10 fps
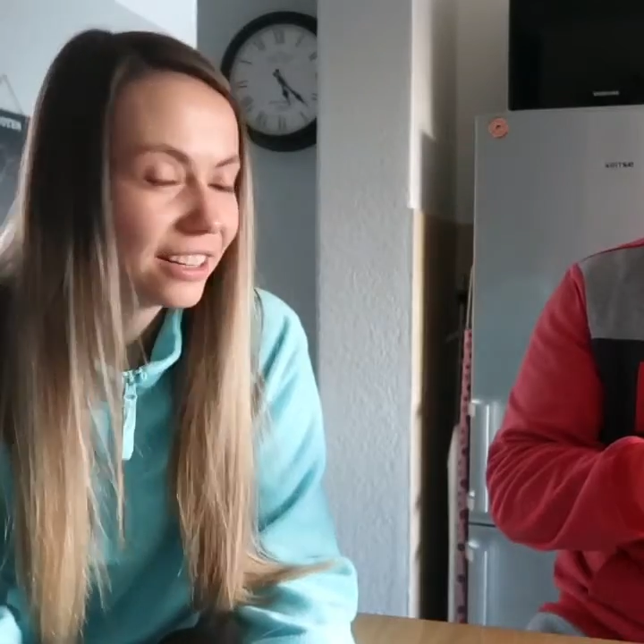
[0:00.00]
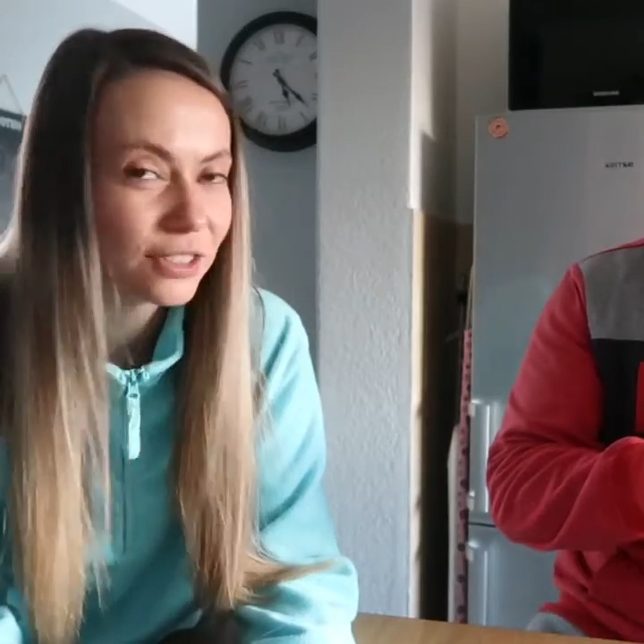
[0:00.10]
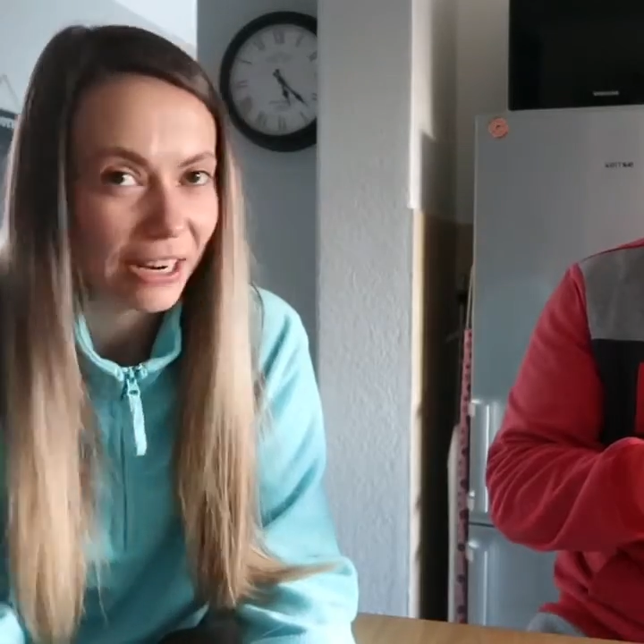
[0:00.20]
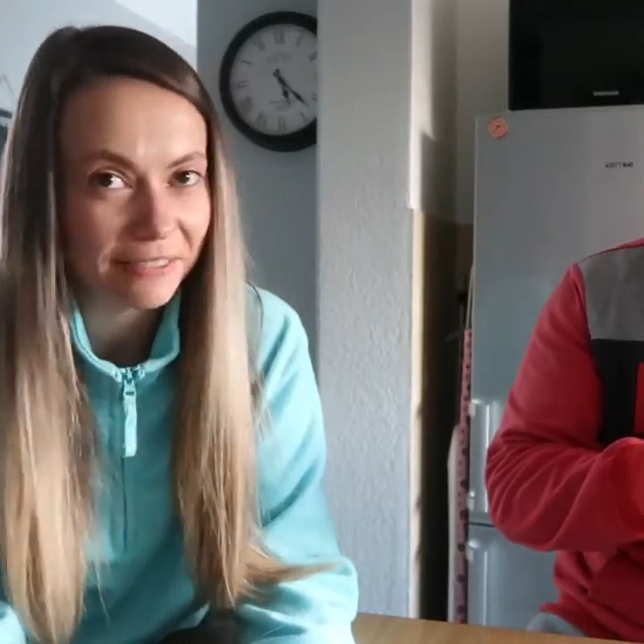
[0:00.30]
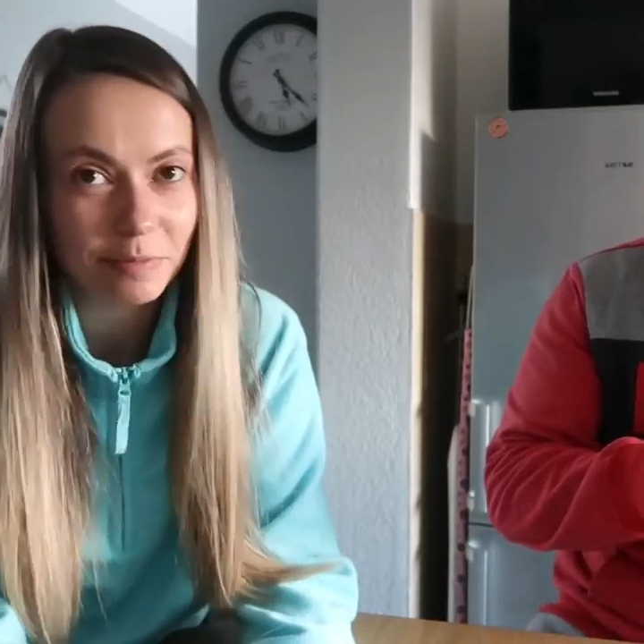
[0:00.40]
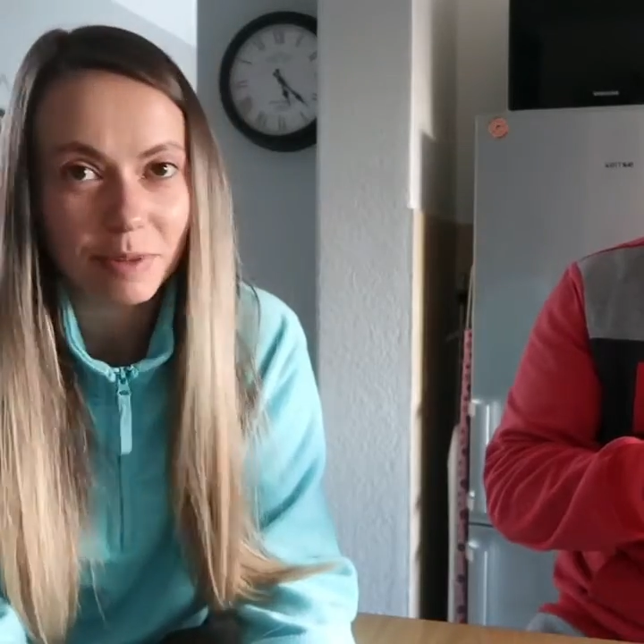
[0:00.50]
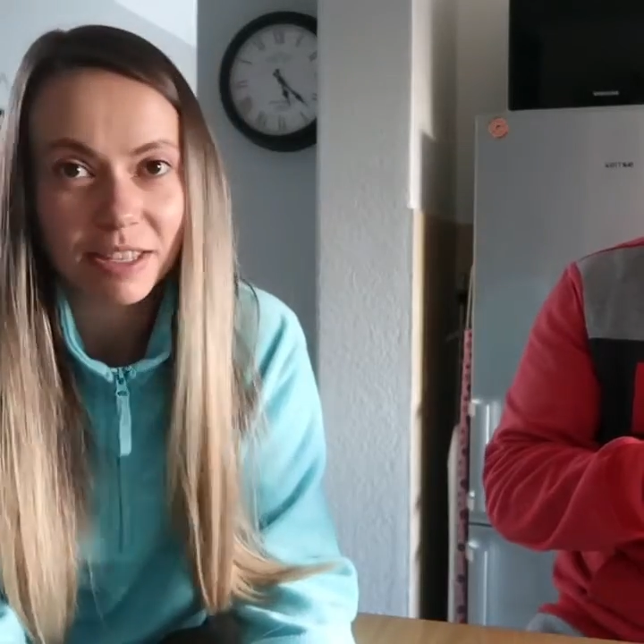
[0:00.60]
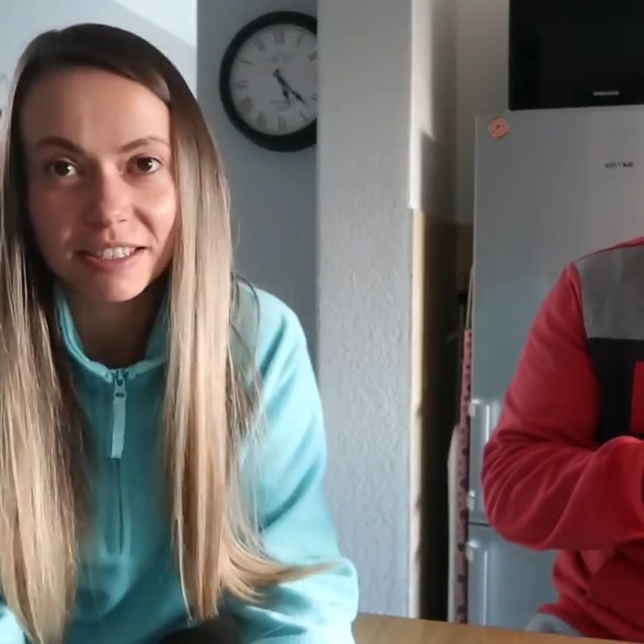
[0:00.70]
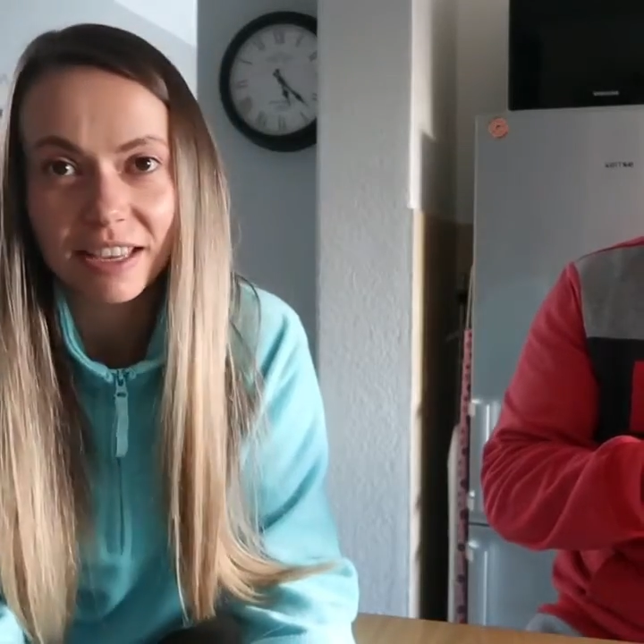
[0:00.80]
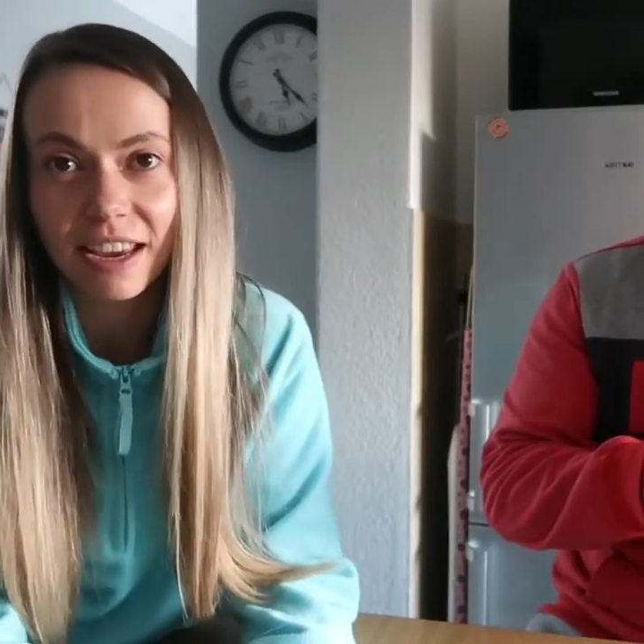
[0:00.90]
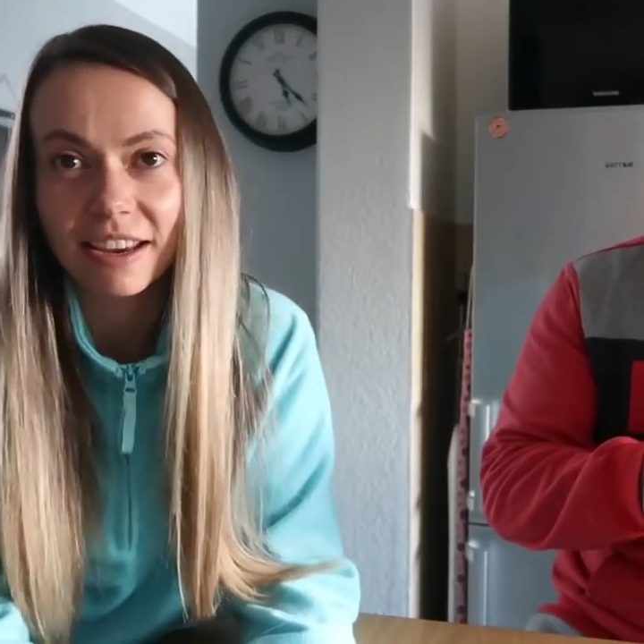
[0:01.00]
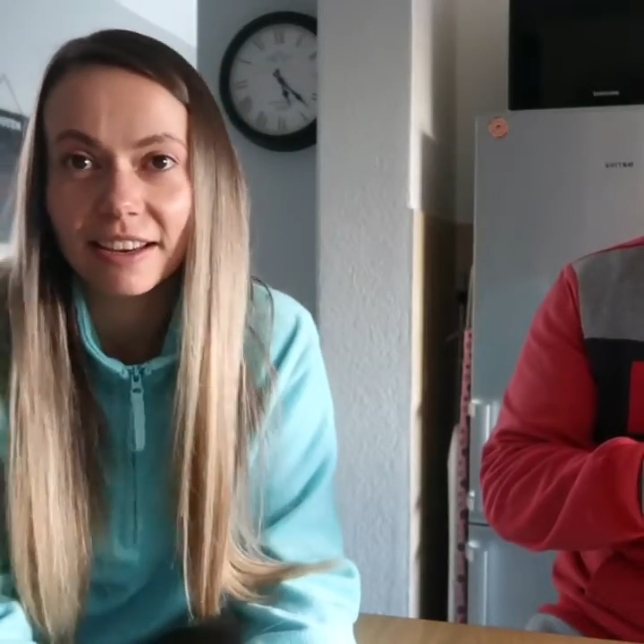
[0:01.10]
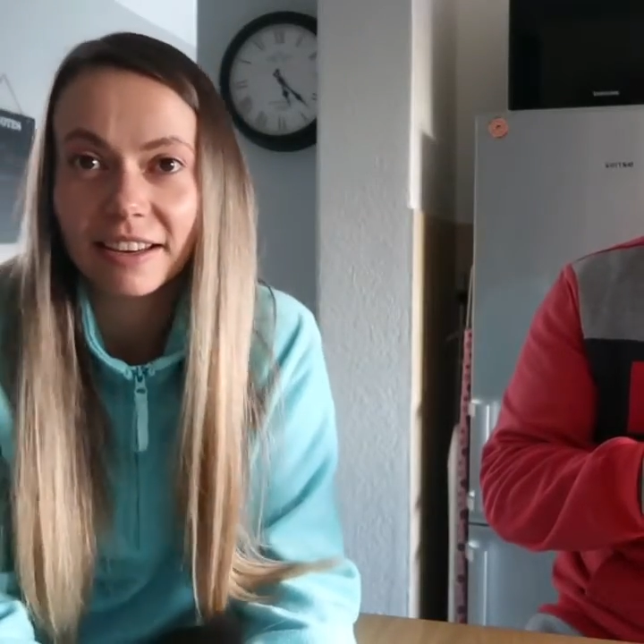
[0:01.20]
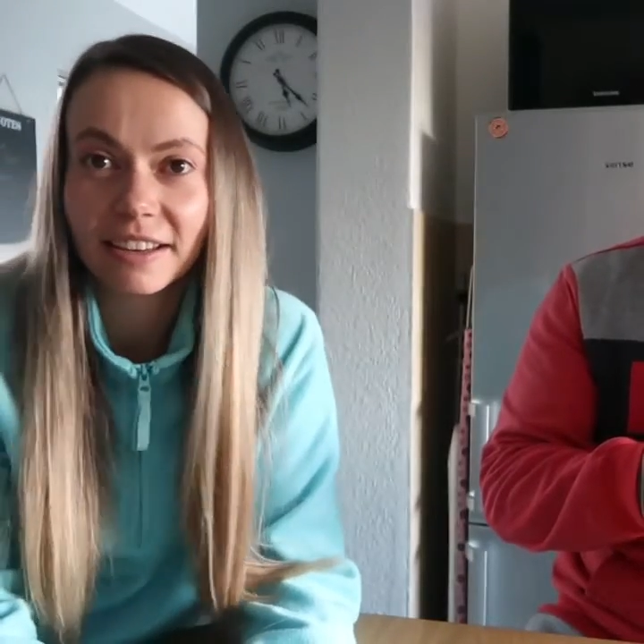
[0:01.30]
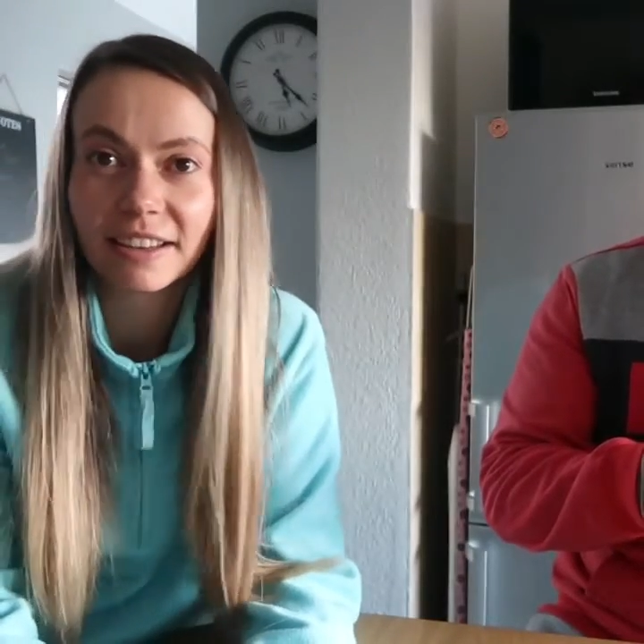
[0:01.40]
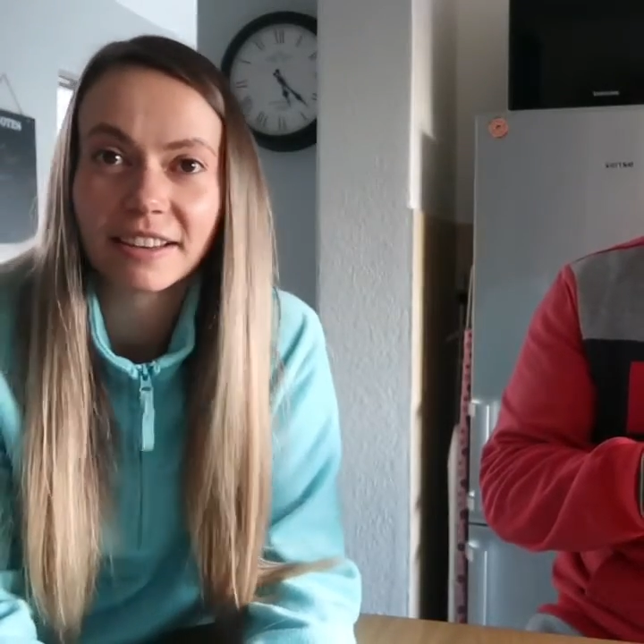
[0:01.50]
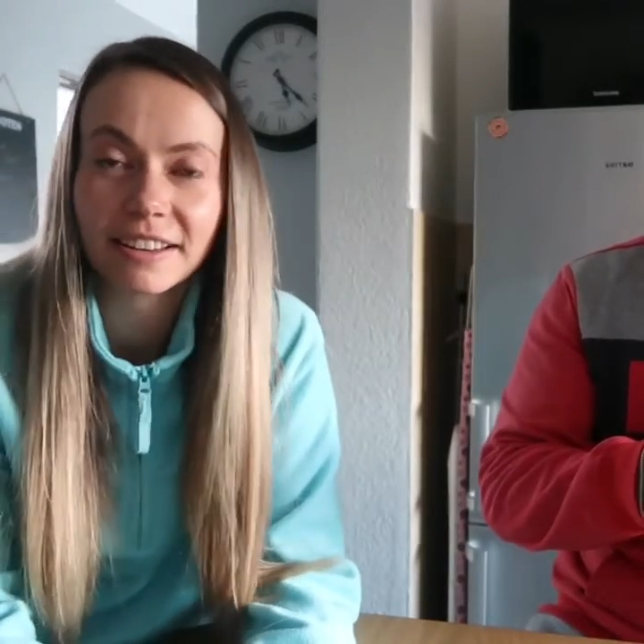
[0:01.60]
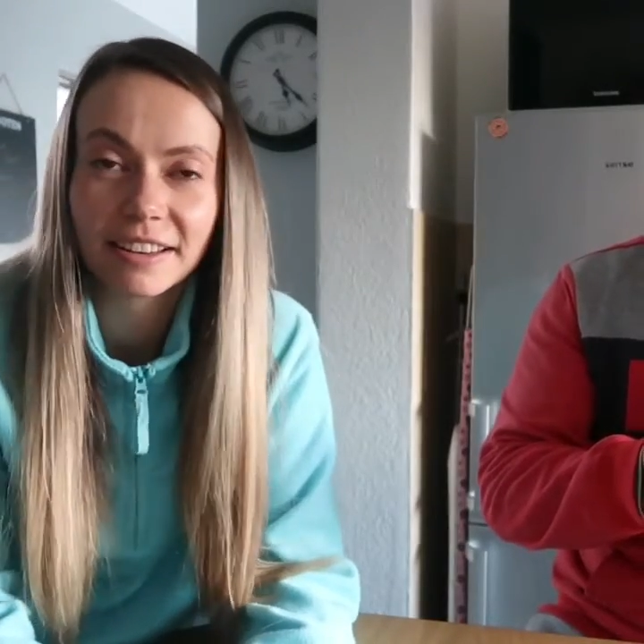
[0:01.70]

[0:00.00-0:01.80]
It drives me insane.